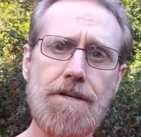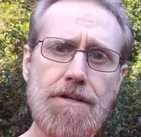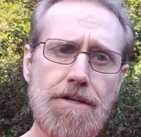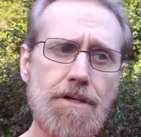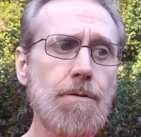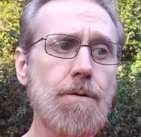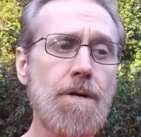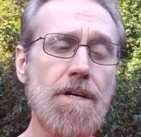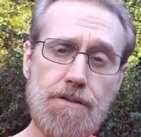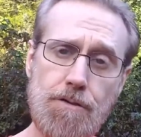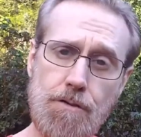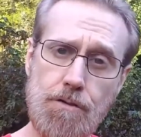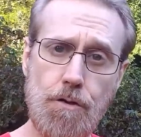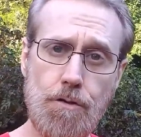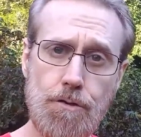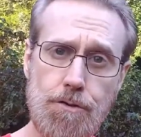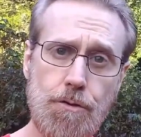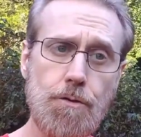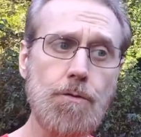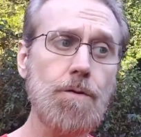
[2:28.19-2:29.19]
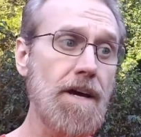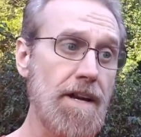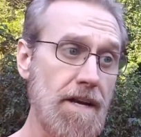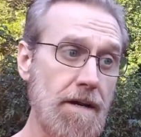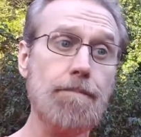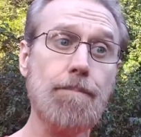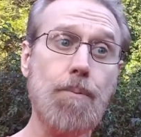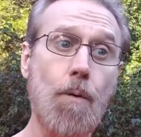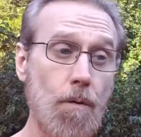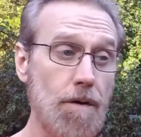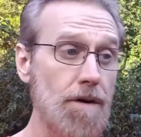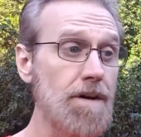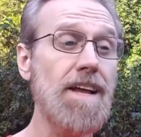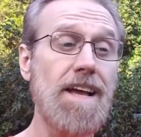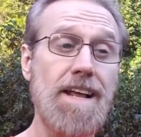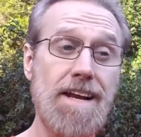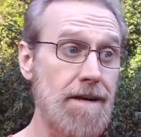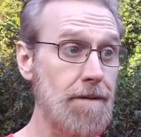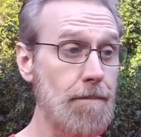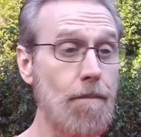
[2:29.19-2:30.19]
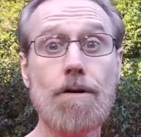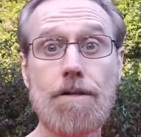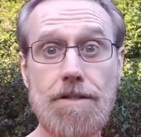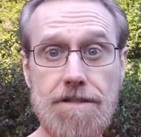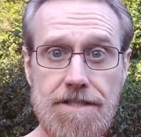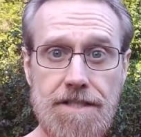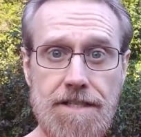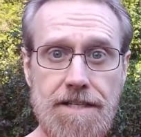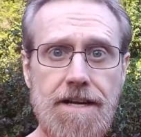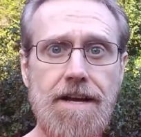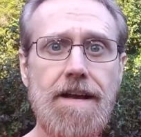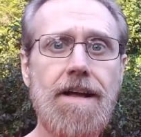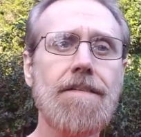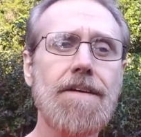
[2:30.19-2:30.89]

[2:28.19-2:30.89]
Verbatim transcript: to do is crucial and important and an emergency,